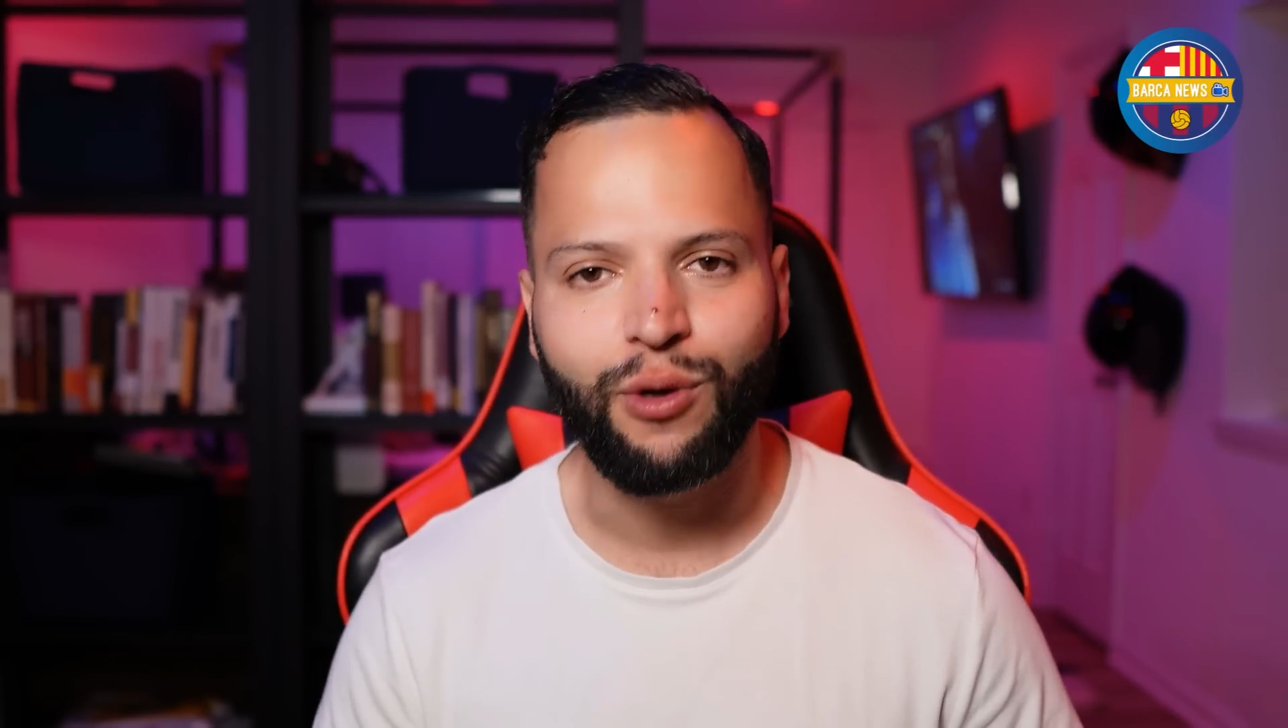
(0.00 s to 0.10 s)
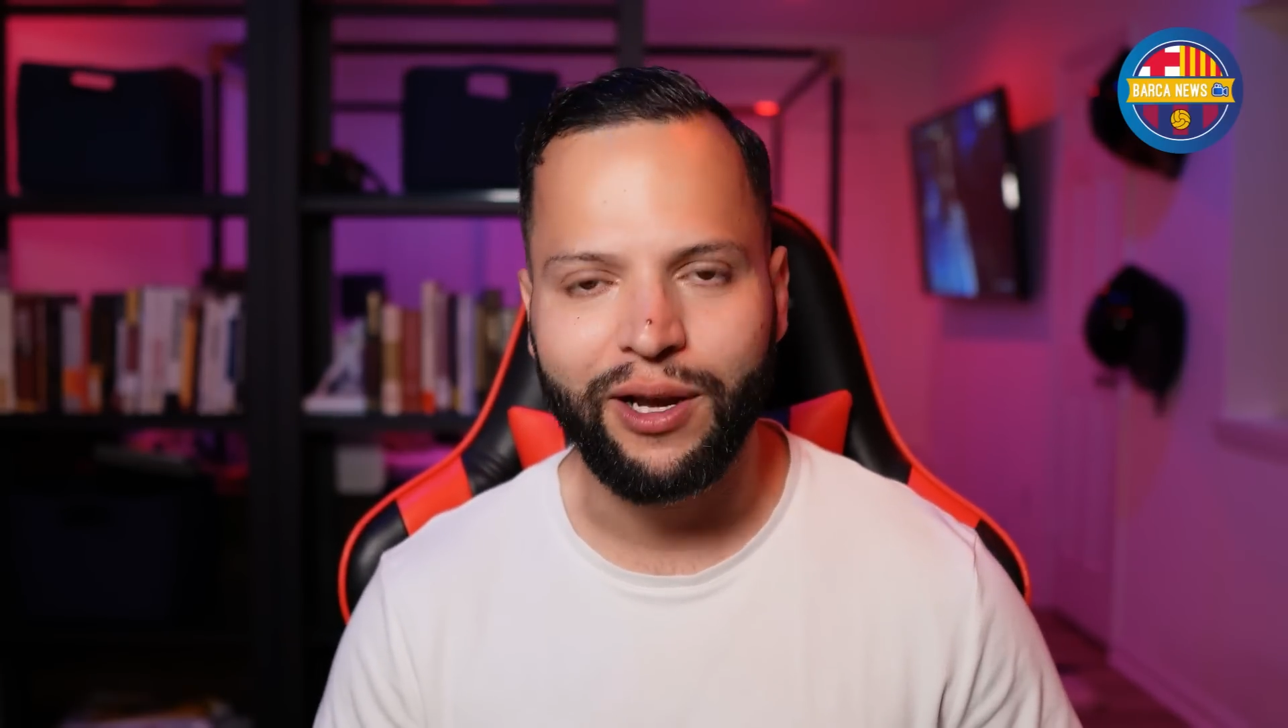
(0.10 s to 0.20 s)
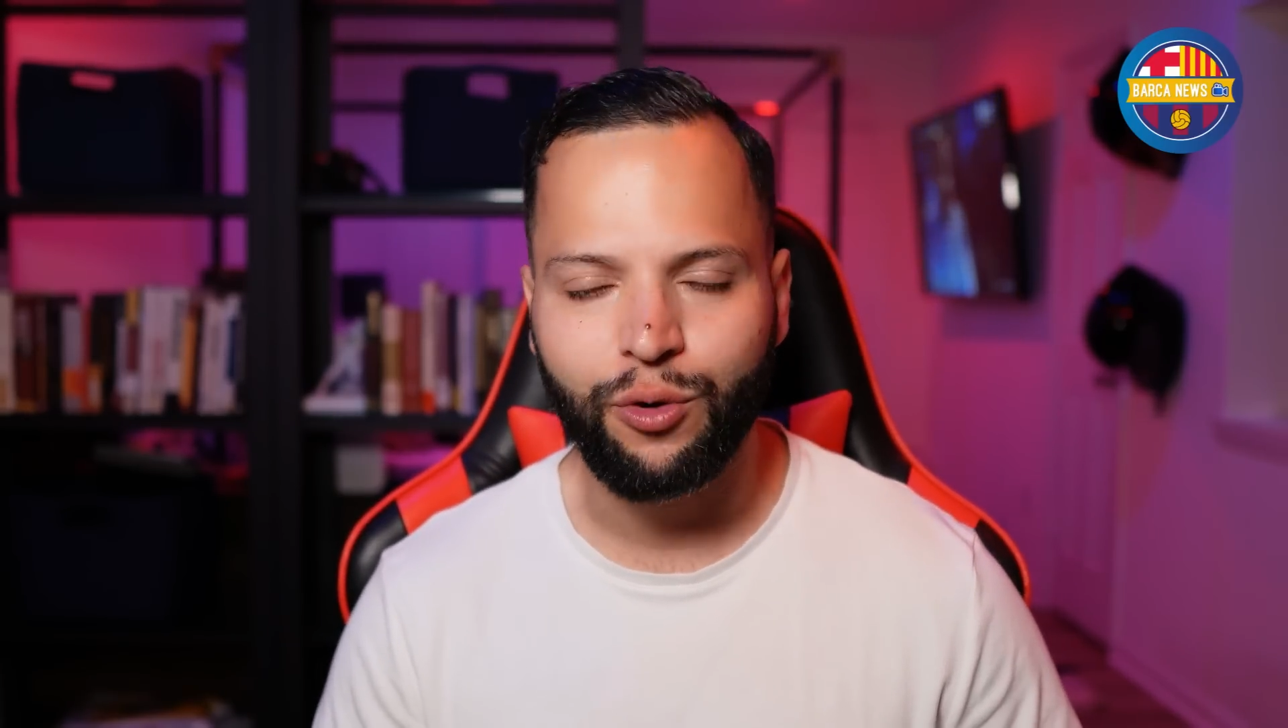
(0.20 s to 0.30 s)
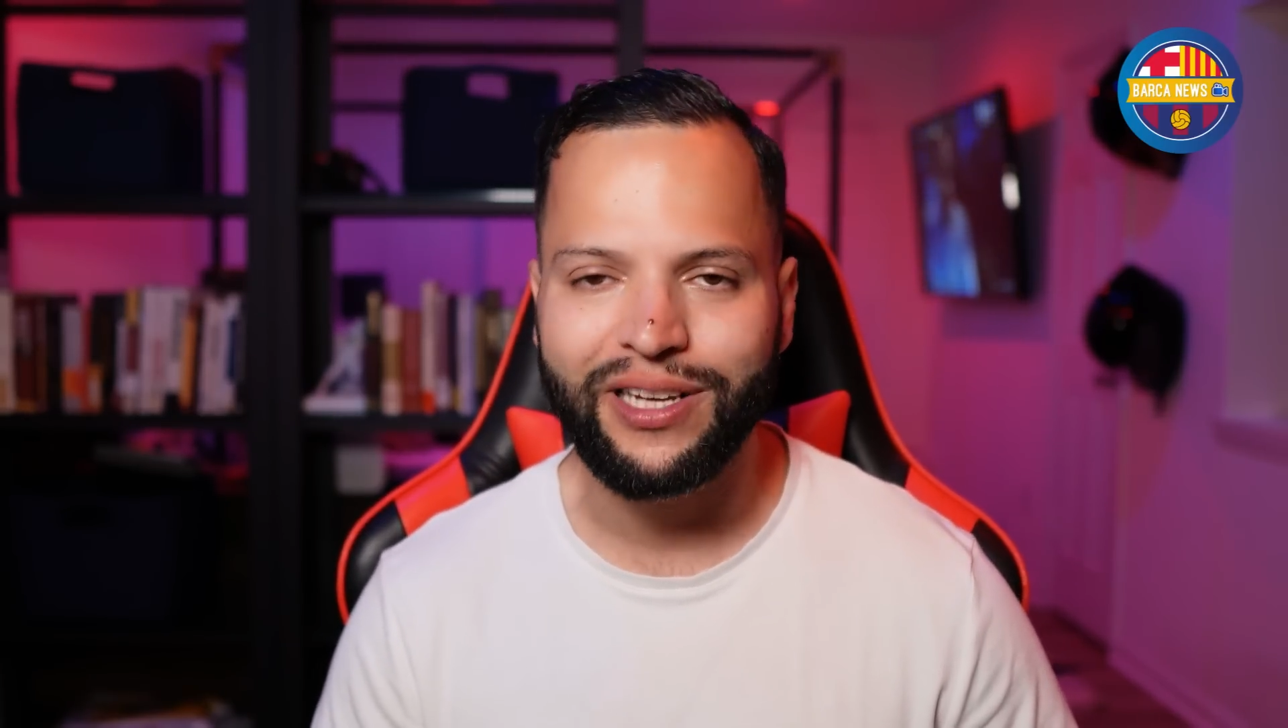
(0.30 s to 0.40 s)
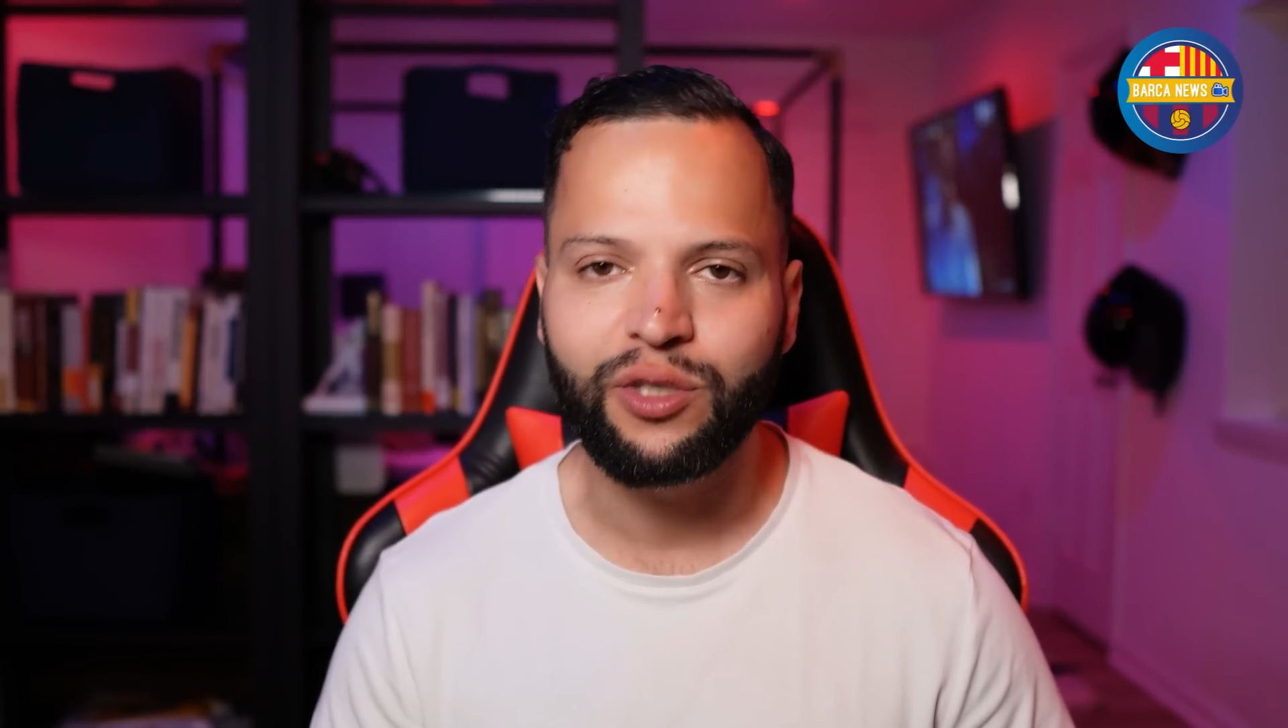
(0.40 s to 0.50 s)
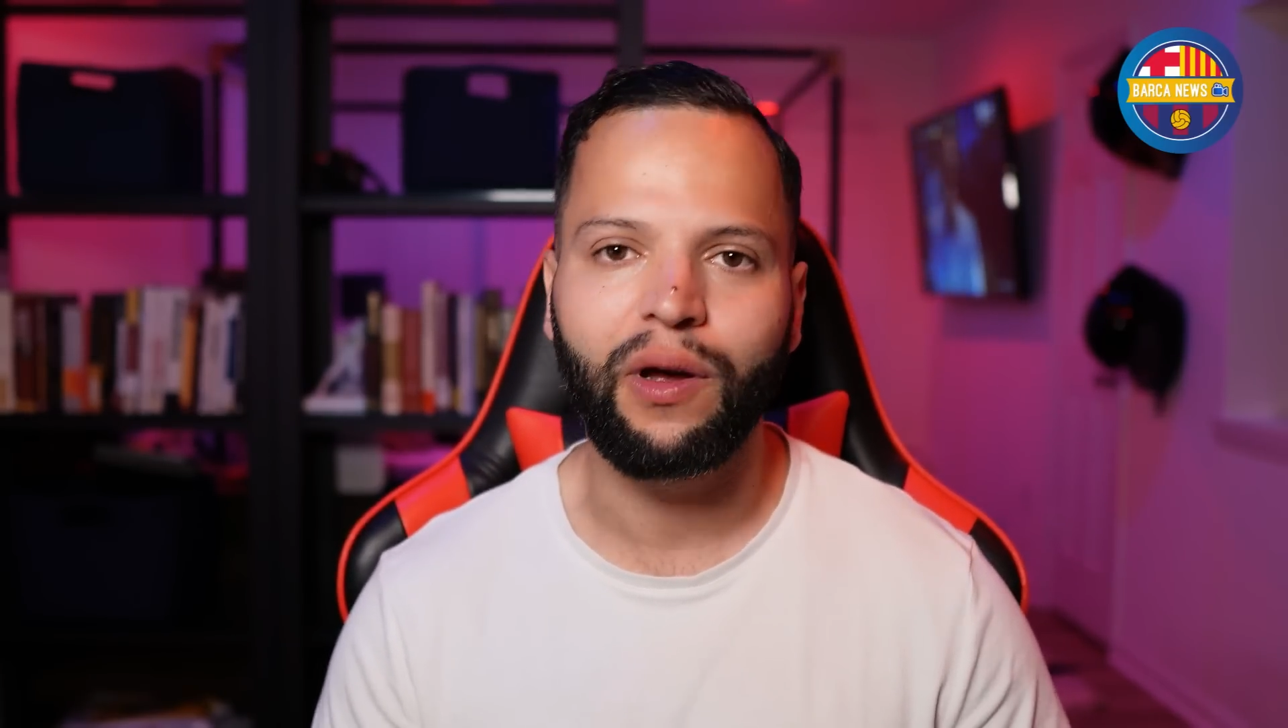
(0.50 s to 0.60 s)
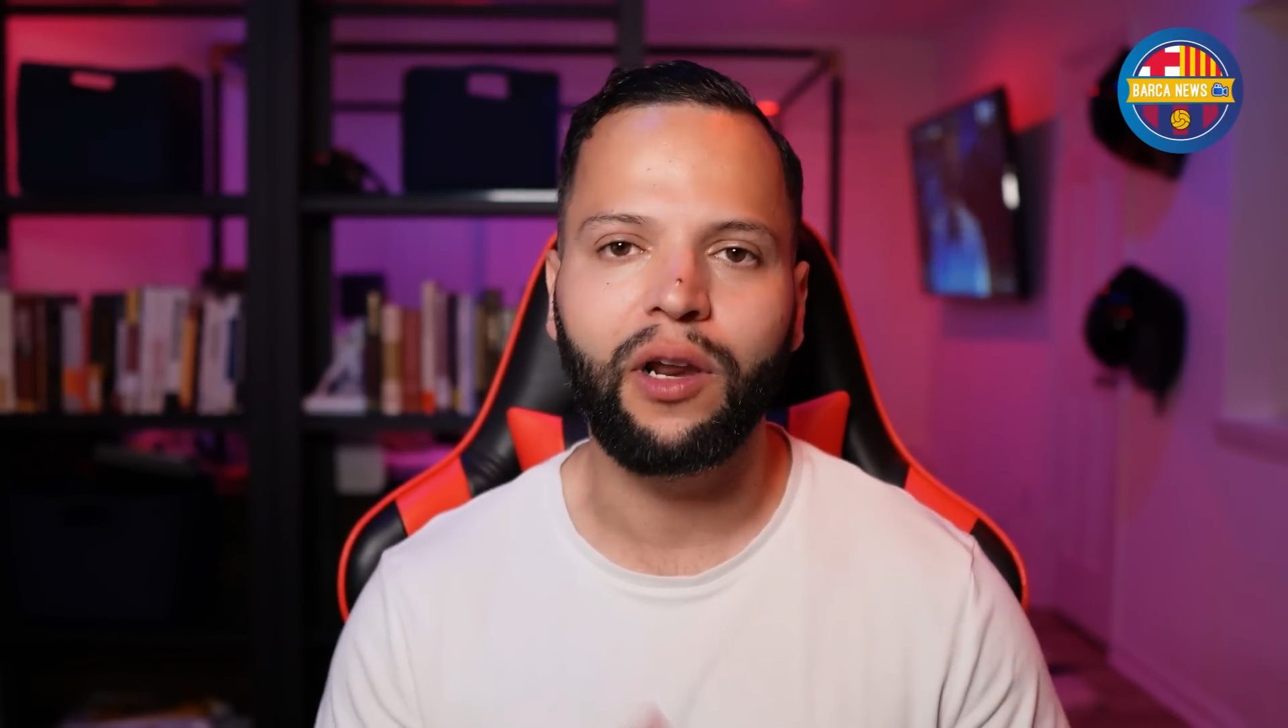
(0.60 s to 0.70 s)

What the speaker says: to agree to